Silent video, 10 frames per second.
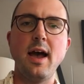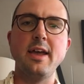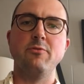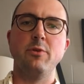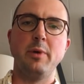
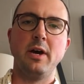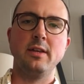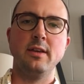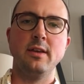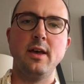Hi,
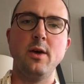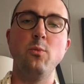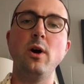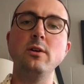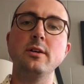everybody,
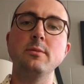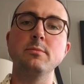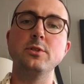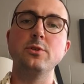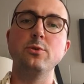and
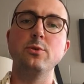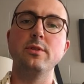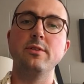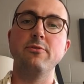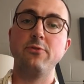welcome
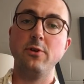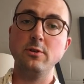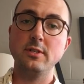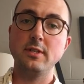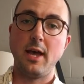to the
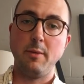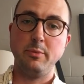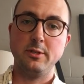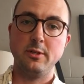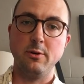first
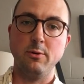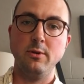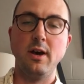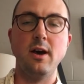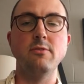
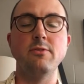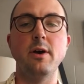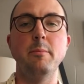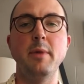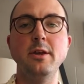episode of
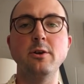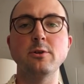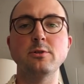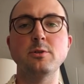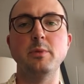A
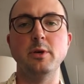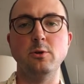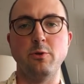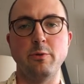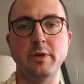Maker's
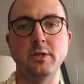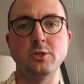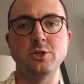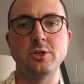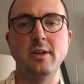
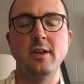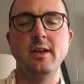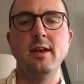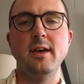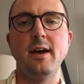Pilgrimage.
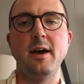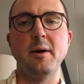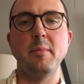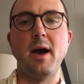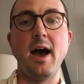
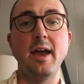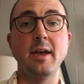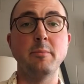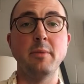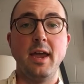I
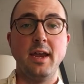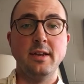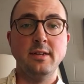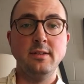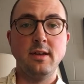am
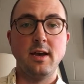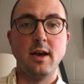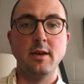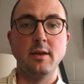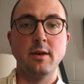Aiden.
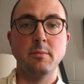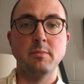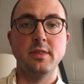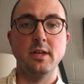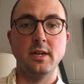I
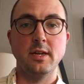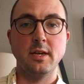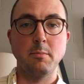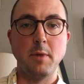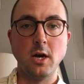am the
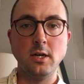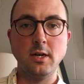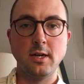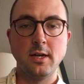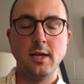Knitting Monk.